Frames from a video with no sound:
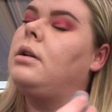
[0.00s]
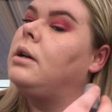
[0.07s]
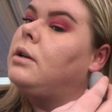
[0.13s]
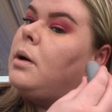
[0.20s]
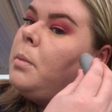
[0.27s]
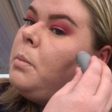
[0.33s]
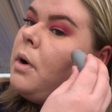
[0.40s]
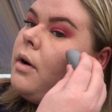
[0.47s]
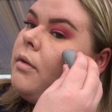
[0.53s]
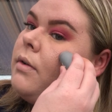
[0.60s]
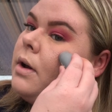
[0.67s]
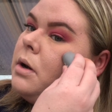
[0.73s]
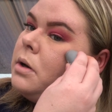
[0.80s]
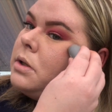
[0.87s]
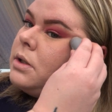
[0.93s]
Don't worry if it
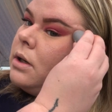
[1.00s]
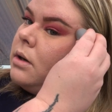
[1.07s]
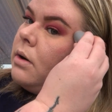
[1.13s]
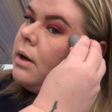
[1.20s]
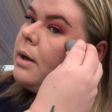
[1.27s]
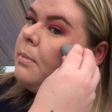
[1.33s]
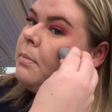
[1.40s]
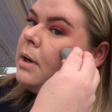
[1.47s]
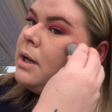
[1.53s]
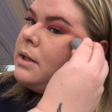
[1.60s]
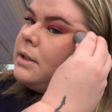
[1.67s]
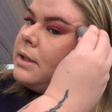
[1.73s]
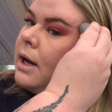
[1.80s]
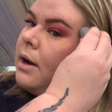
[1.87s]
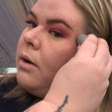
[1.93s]
looks a lot, it
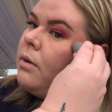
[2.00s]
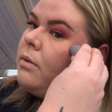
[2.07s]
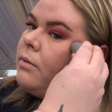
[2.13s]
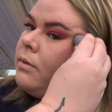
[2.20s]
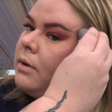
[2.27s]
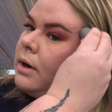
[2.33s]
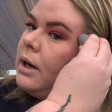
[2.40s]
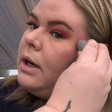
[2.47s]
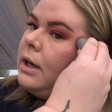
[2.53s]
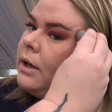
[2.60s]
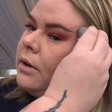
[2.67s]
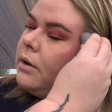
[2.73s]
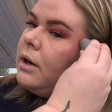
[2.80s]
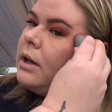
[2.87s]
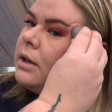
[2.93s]
blends out really
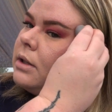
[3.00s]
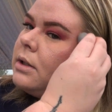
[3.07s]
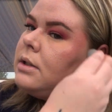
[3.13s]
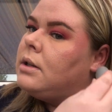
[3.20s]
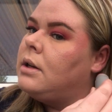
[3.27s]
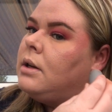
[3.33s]
nice.